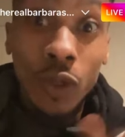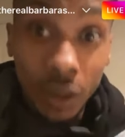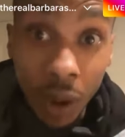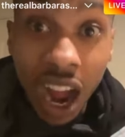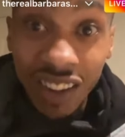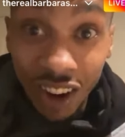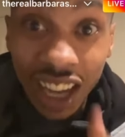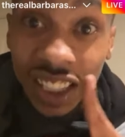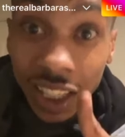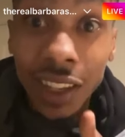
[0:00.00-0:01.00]
Tomorrow, I
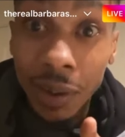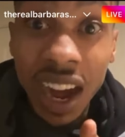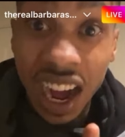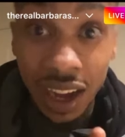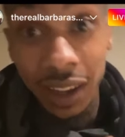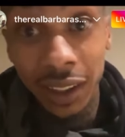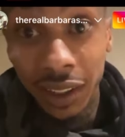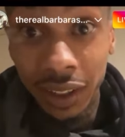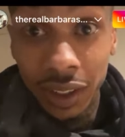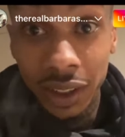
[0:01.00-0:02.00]
see you tomorrow.
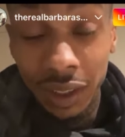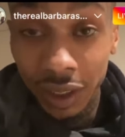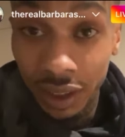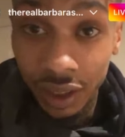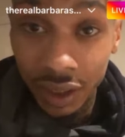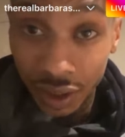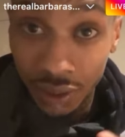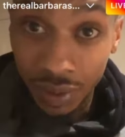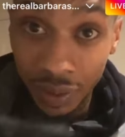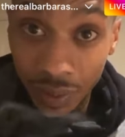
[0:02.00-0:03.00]
All right, I'm about to say I
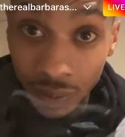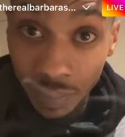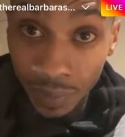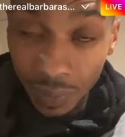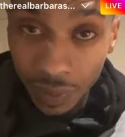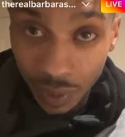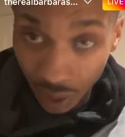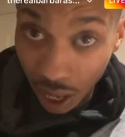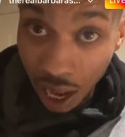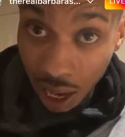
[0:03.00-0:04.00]
see you tomorrow, man. I love you, man.
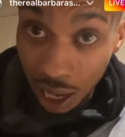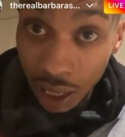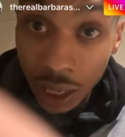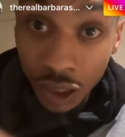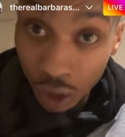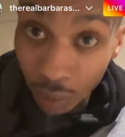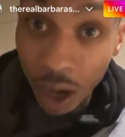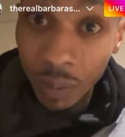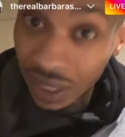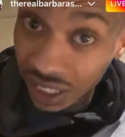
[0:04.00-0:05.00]
Stay uh, smart. Uh, you, you,
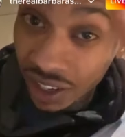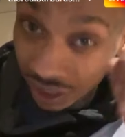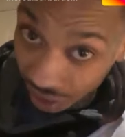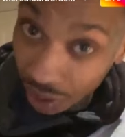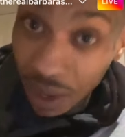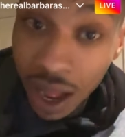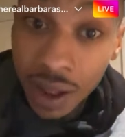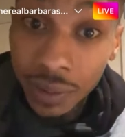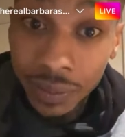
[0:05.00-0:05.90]
bro. Be safe. See you tomorrow.